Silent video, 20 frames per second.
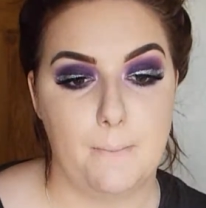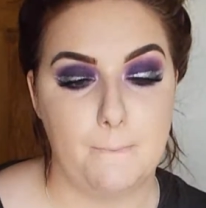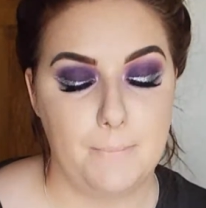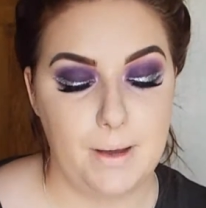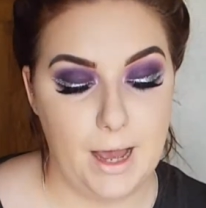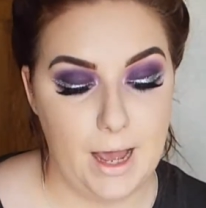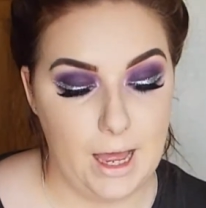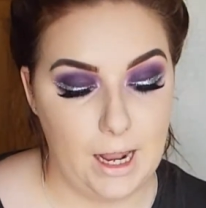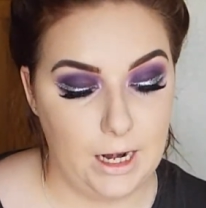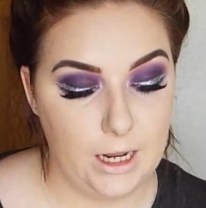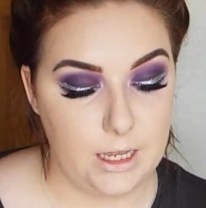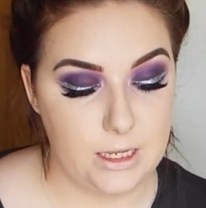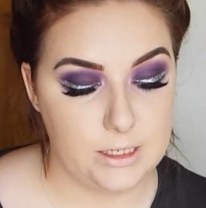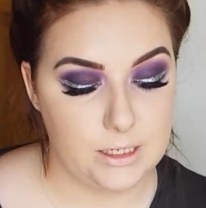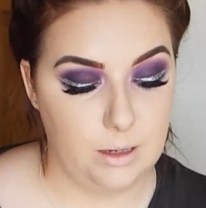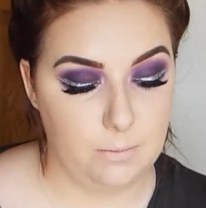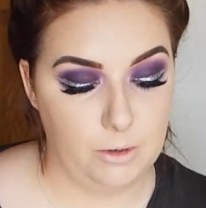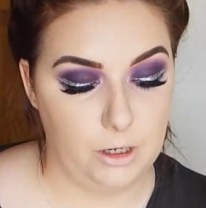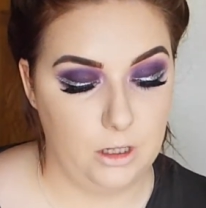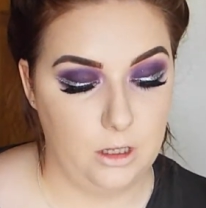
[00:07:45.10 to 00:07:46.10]
Palette, and
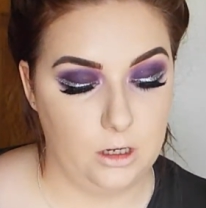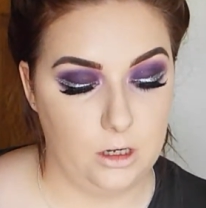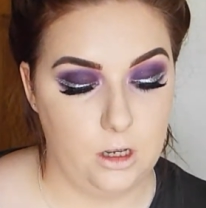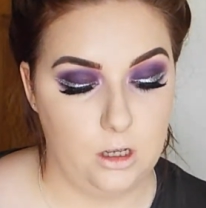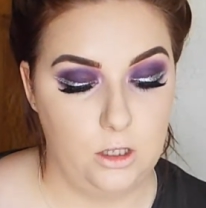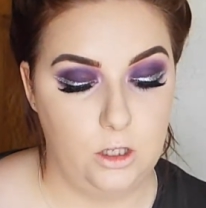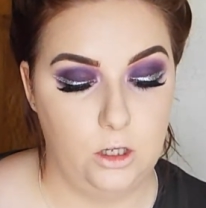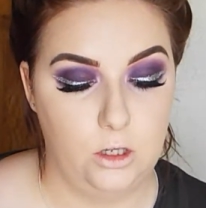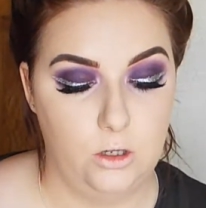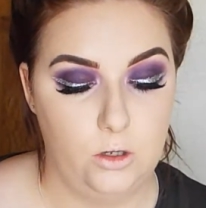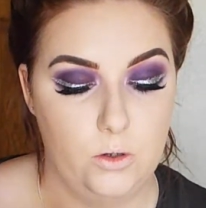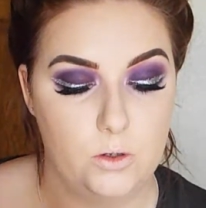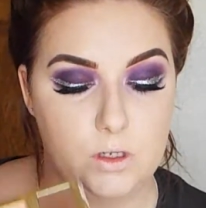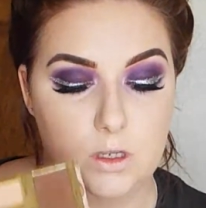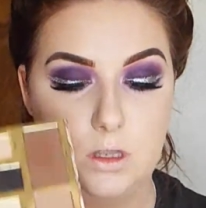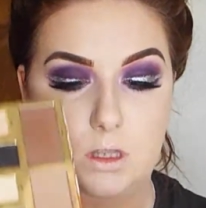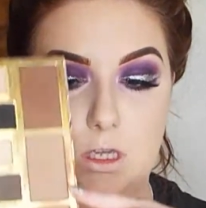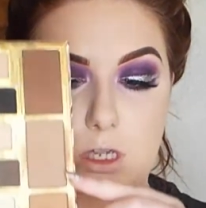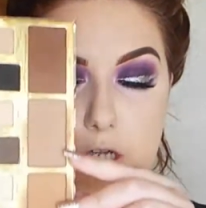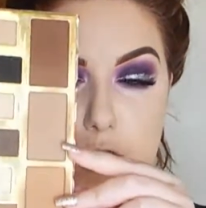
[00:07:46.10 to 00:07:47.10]
I'm going to use
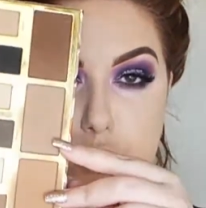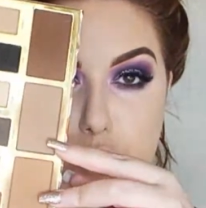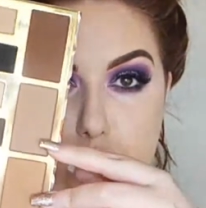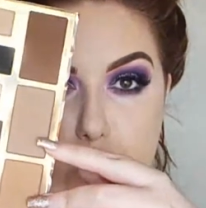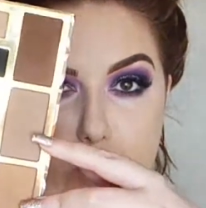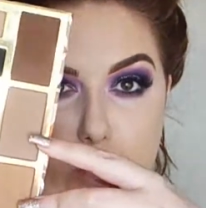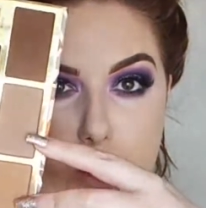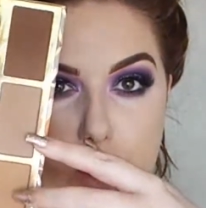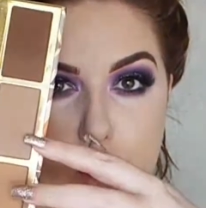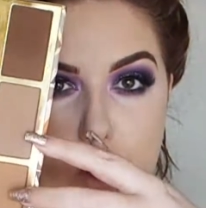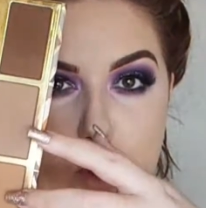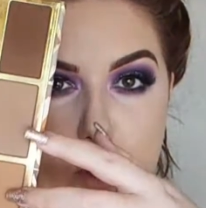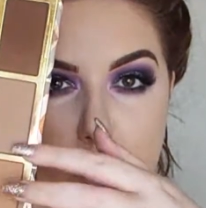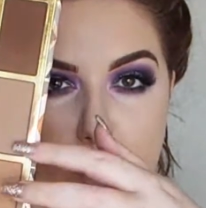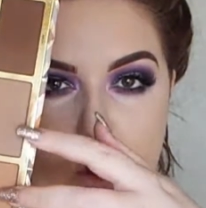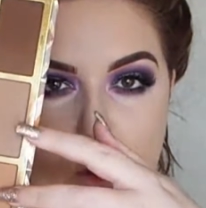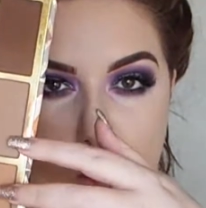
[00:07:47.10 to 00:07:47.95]
these two